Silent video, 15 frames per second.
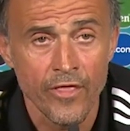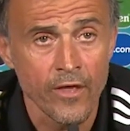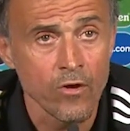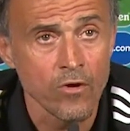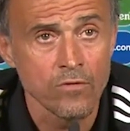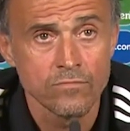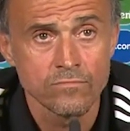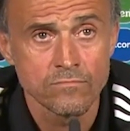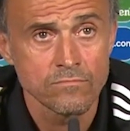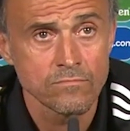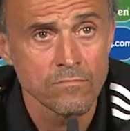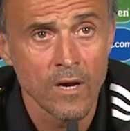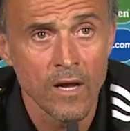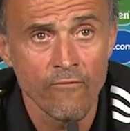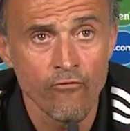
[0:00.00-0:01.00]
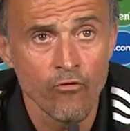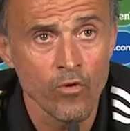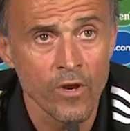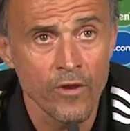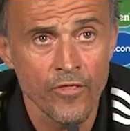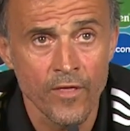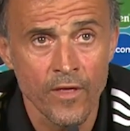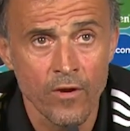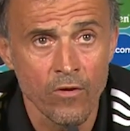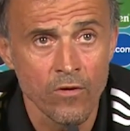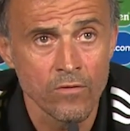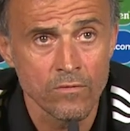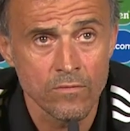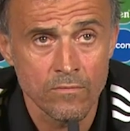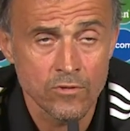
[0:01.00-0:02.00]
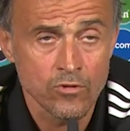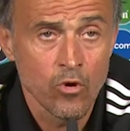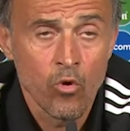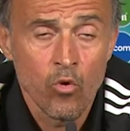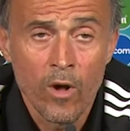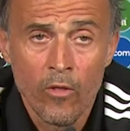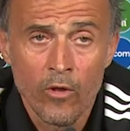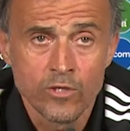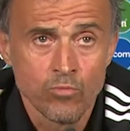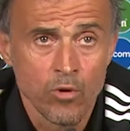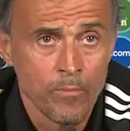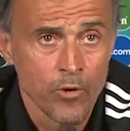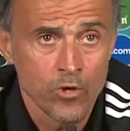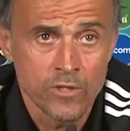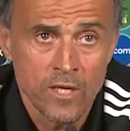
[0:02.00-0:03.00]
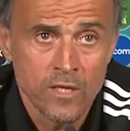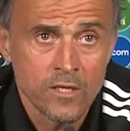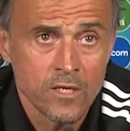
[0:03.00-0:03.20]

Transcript: Are you going to be focusing on what Italy do in training?